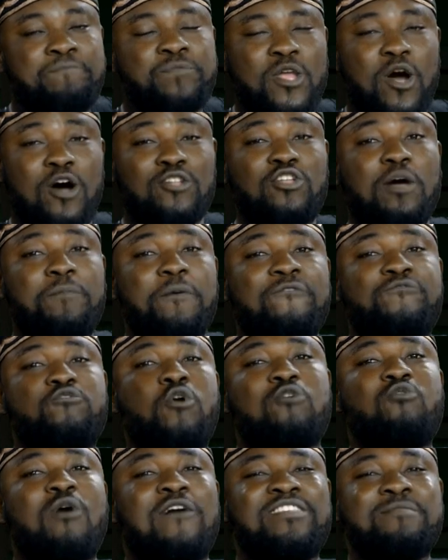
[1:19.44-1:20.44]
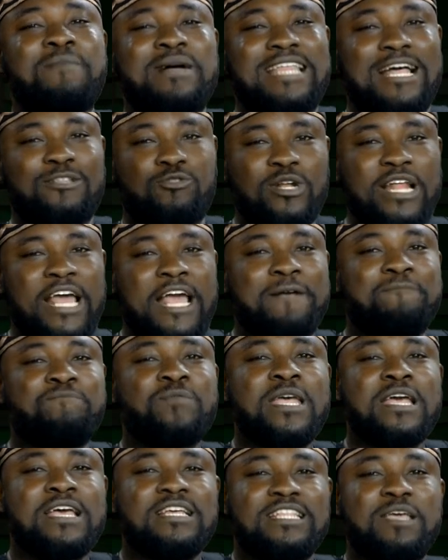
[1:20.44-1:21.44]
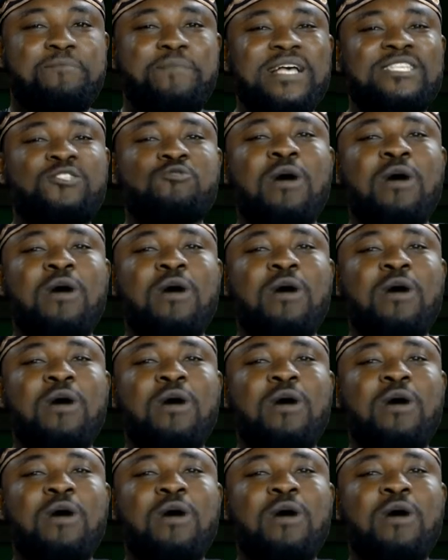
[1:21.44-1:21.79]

On top of KOKO of the Matter today, the person